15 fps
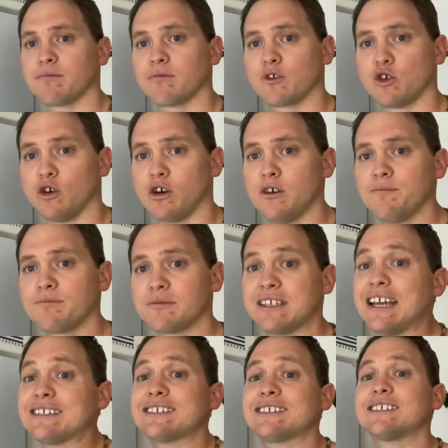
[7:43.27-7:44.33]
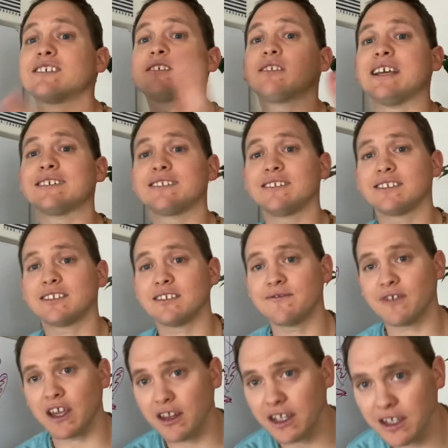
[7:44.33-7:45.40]
Cool? Yes, there's lessons in
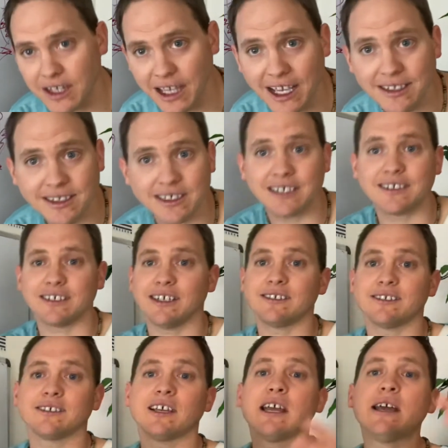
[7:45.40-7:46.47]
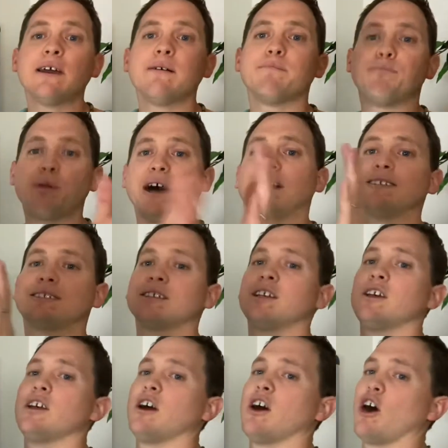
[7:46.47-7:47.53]
failing. Yes, yes, yes. But
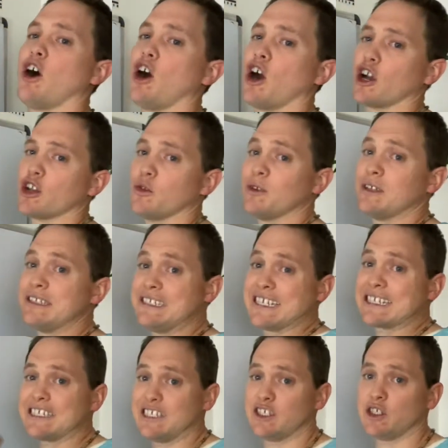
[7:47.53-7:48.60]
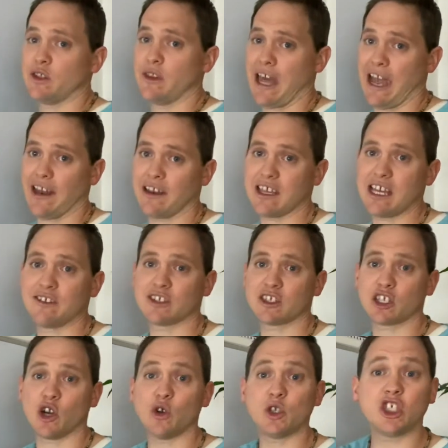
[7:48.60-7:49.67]
are you addicted to that? If
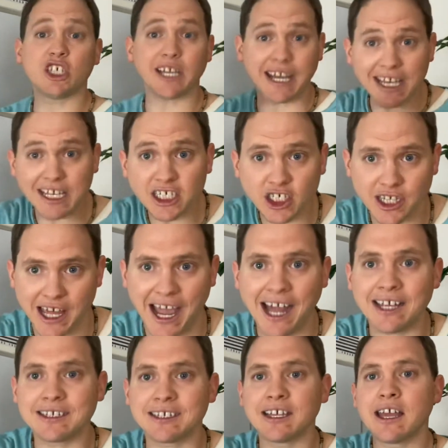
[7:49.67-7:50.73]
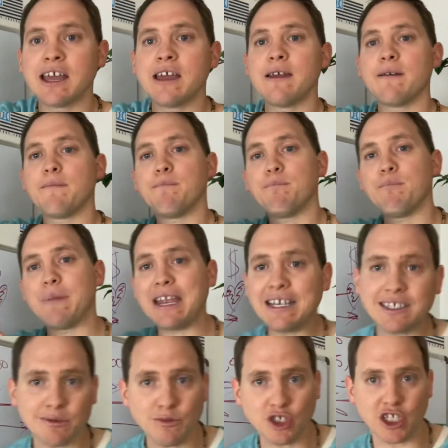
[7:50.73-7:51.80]
so, change that. Make
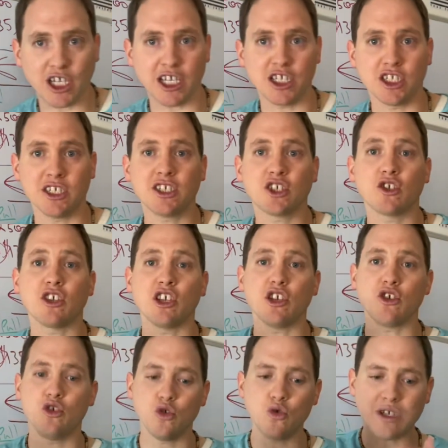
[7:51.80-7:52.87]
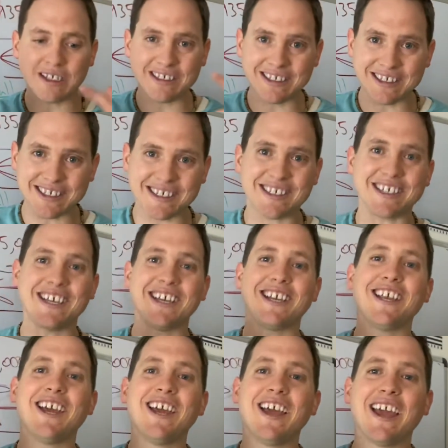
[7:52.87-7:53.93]
some changes so that you can
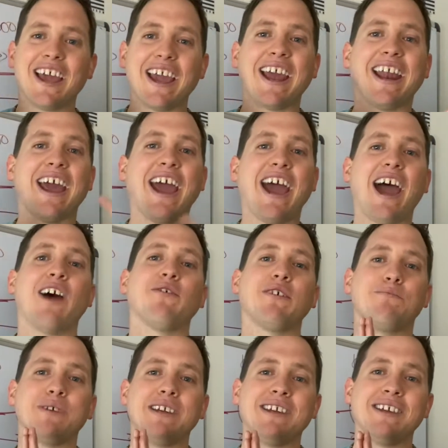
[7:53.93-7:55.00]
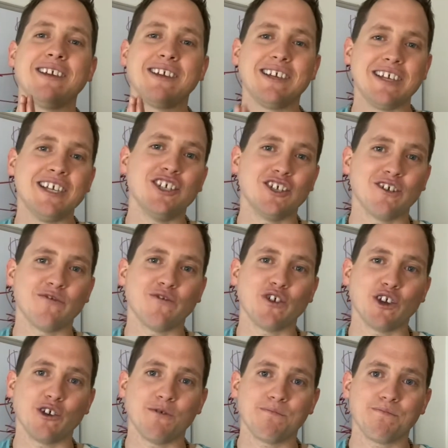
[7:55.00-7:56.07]
succeed and have it be easier for
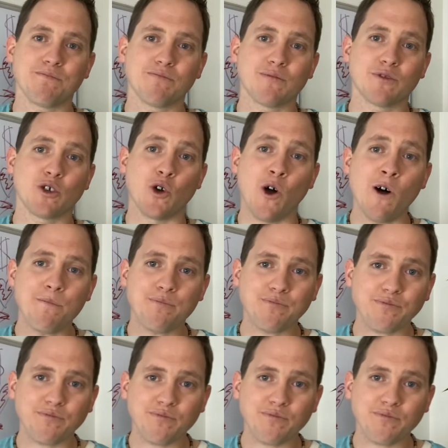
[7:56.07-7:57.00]
you. Cool?